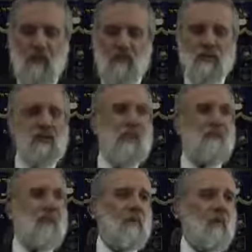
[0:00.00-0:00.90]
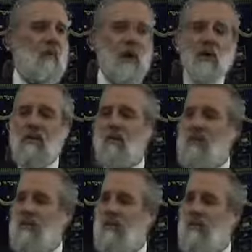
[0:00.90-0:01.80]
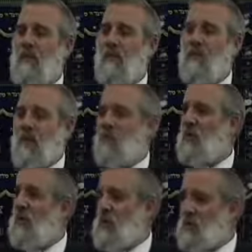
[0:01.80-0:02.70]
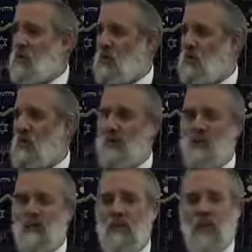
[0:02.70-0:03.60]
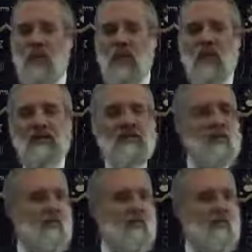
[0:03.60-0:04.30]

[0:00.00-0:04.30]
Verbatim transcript: So step number one someone who is cruel has to